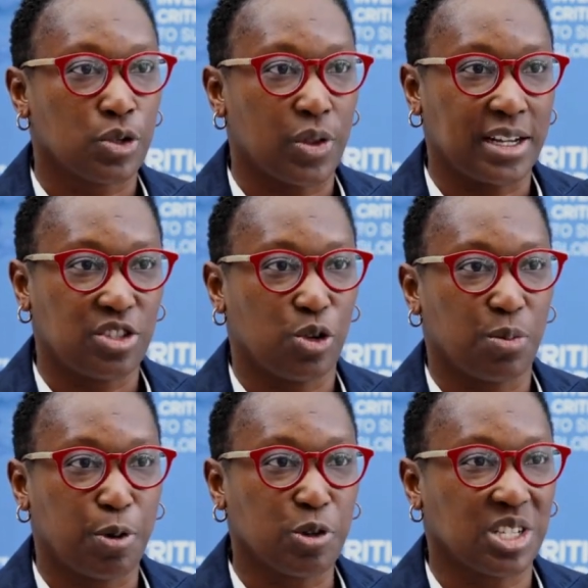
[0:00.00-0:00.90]
So that's your
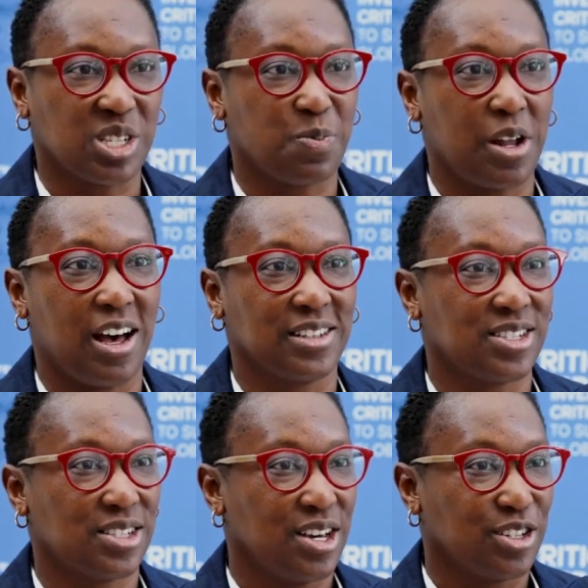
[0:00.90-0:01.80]
process
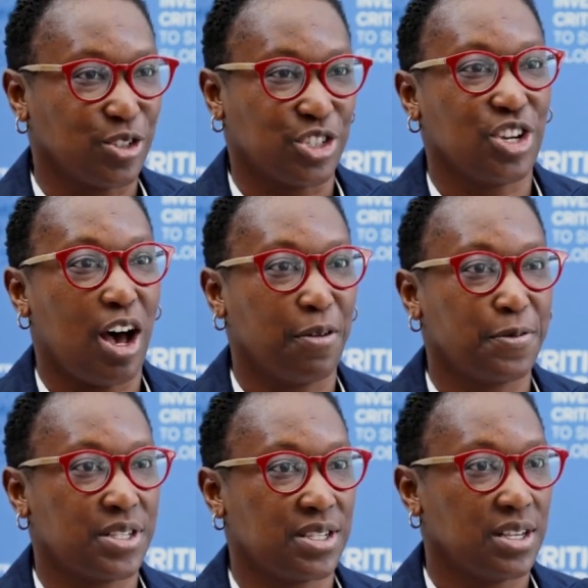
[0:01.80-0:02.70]
plants, your
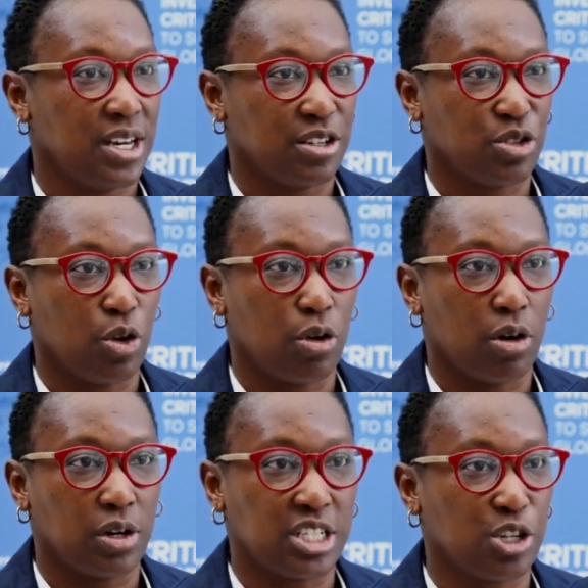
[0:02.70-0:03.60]
shafts,
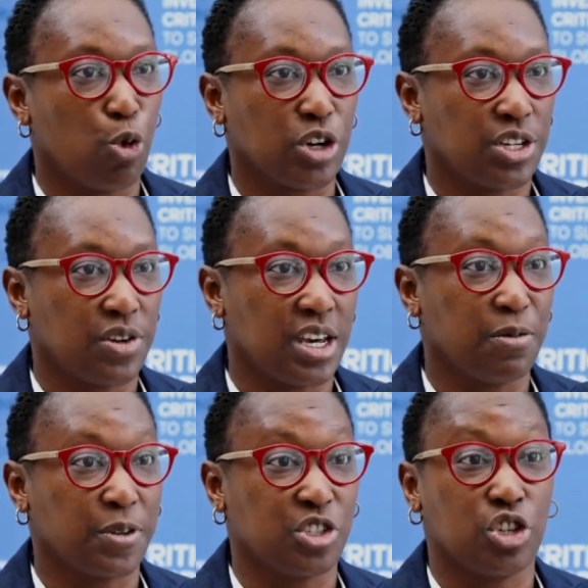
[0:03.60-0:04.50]
your dewatering
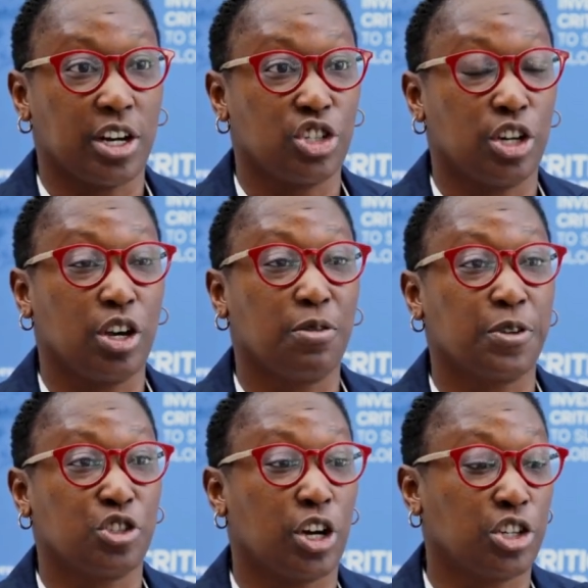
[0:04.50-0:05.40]
infrastructure, your
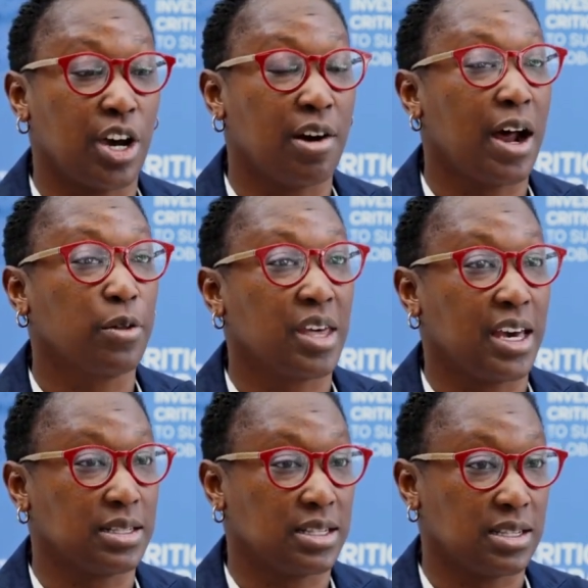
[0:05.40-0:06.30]
infrastructure around
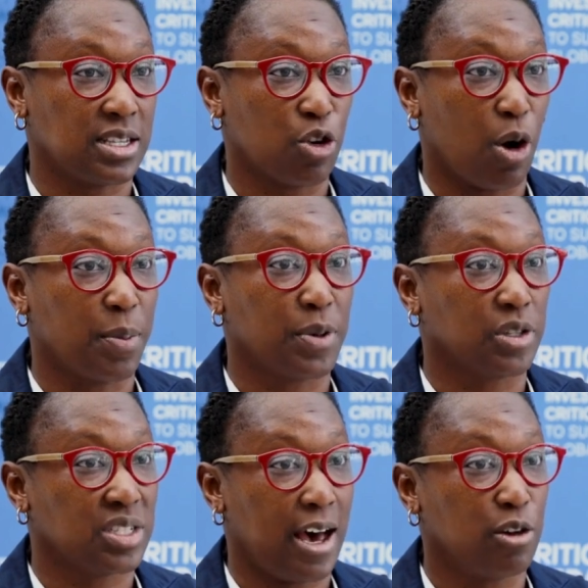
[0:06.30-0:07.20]
the existing
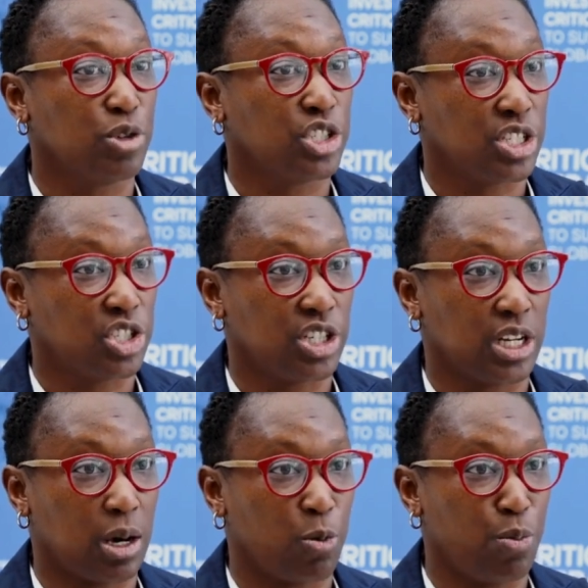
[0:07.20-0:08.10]
Copperbelt town, which is
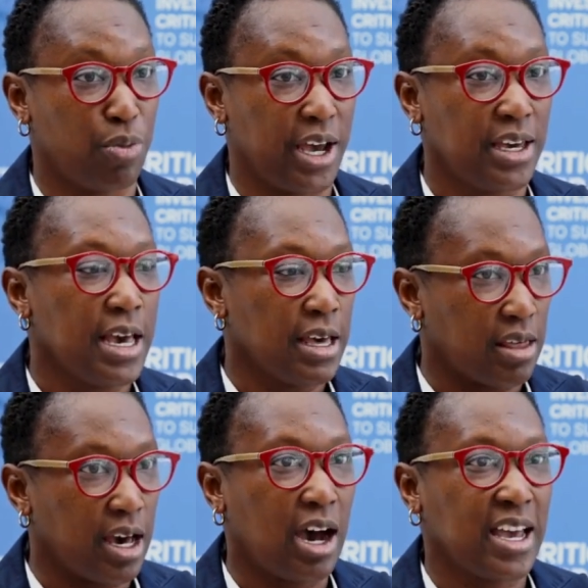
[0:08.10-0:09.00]
Chililabombwe.
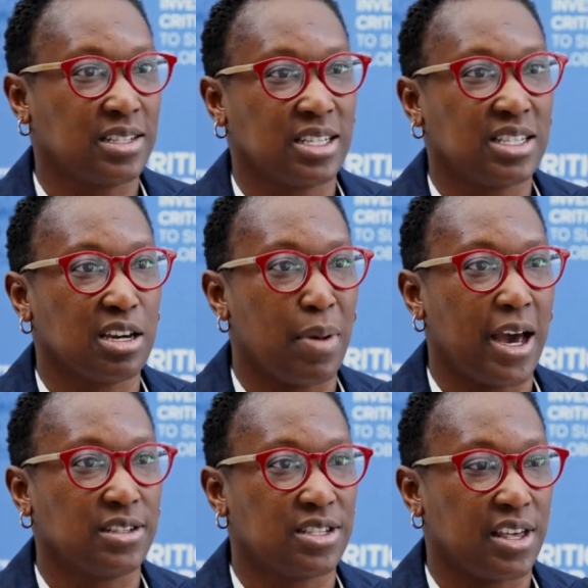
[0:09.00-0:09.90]
There are existing
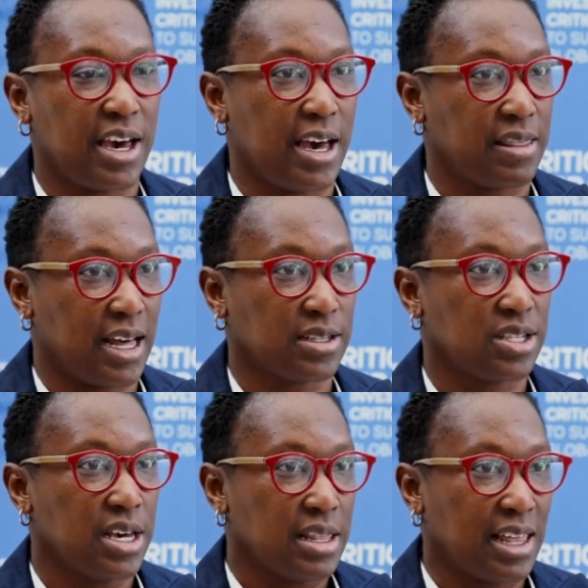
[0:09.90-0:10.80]
mines there, and
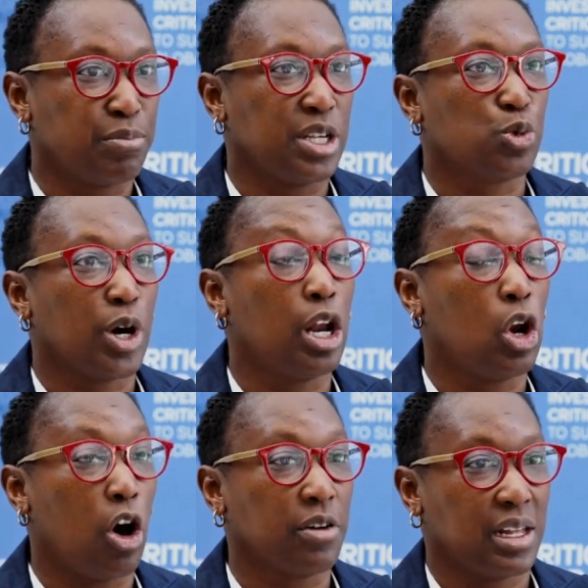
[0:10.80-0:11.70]
that's that means we're
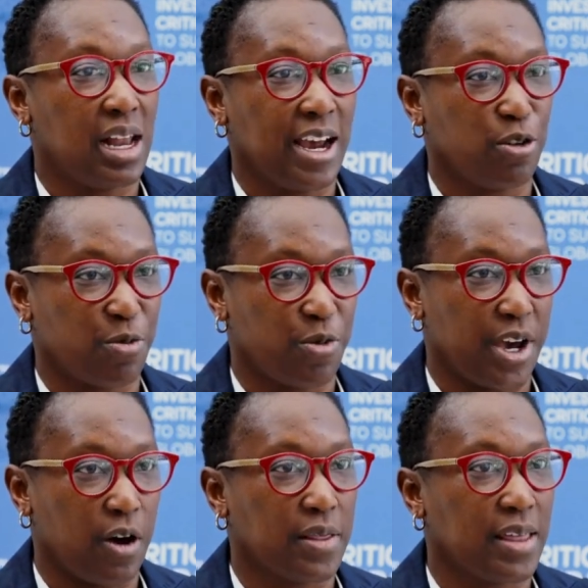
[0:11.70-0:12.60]
along the line of
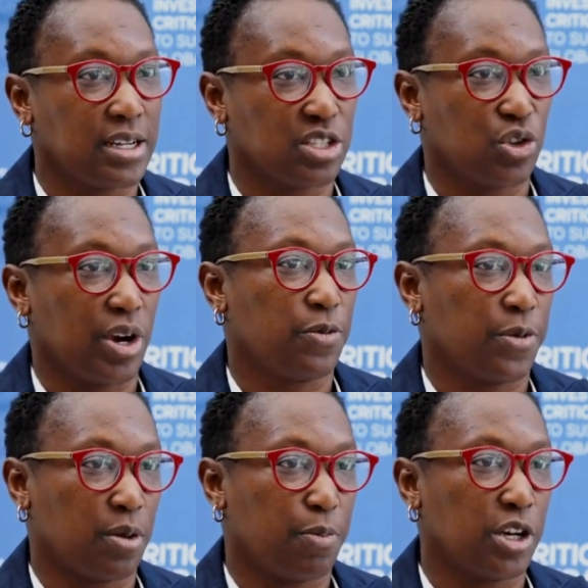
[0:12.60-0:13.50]
rail, and that is great
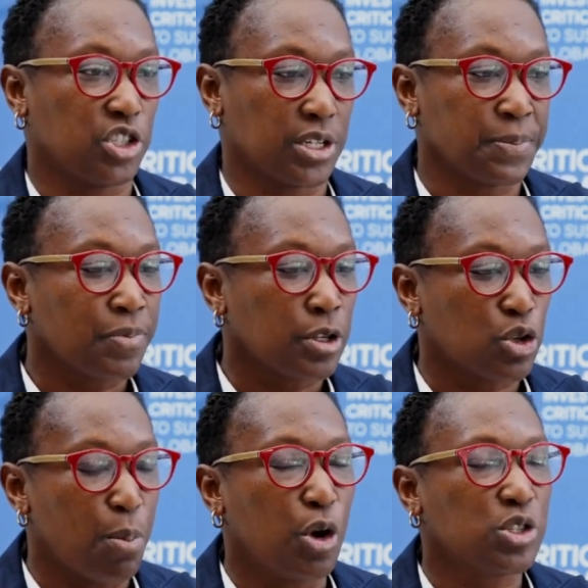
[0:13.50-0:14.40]
for the project.
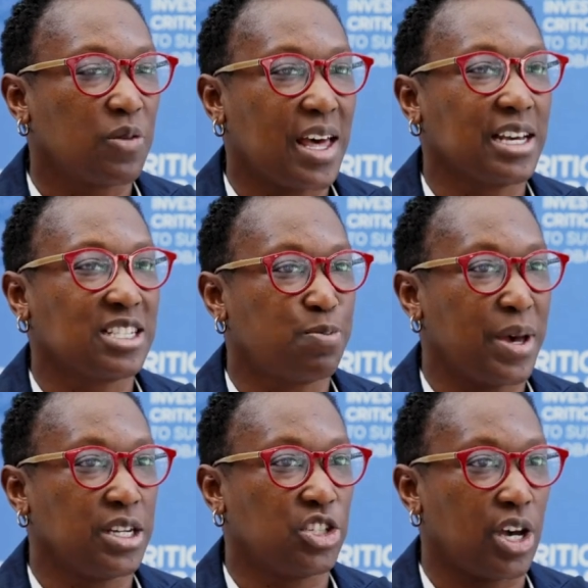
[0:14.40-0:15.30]
So most of that
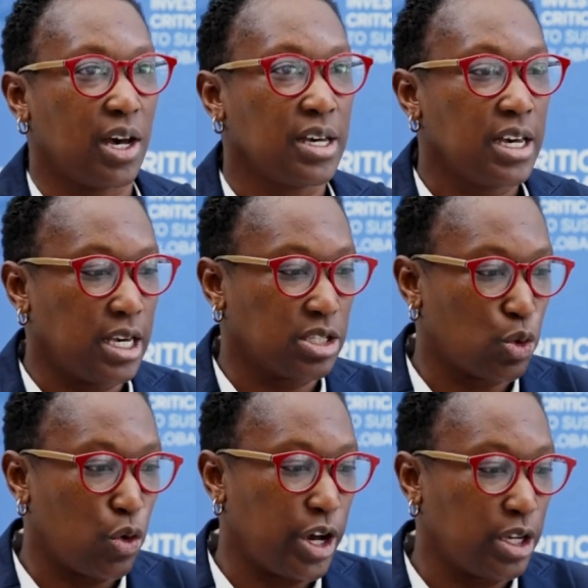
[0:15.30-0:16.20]
expenditure is
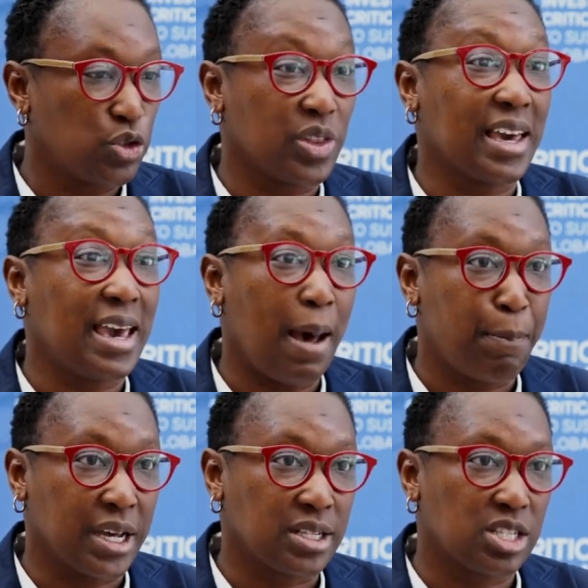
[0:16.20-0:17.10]
going to the
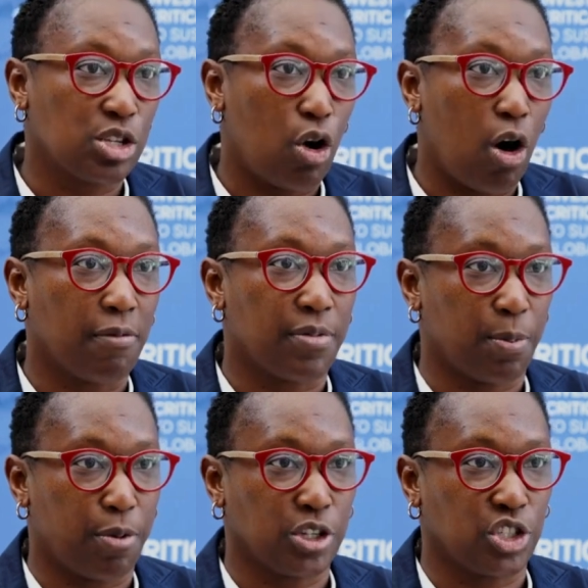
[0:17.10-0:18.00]
capex of
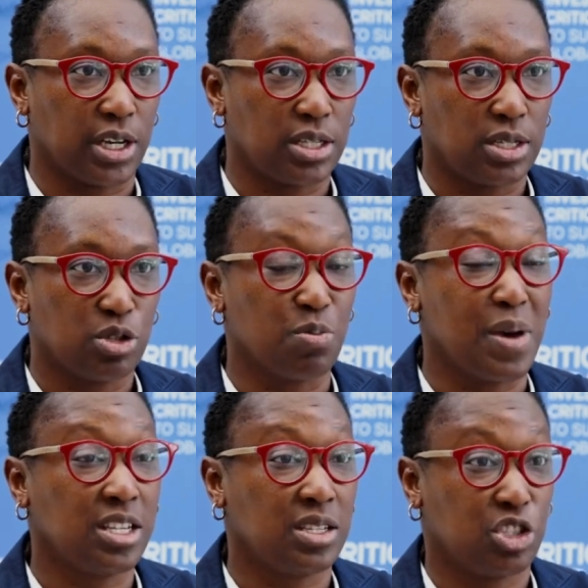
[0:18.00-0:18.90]
the project to
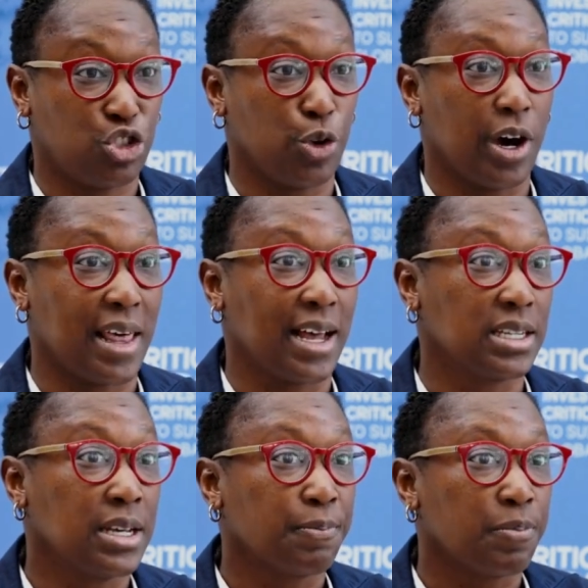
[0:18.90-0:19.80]
make sure that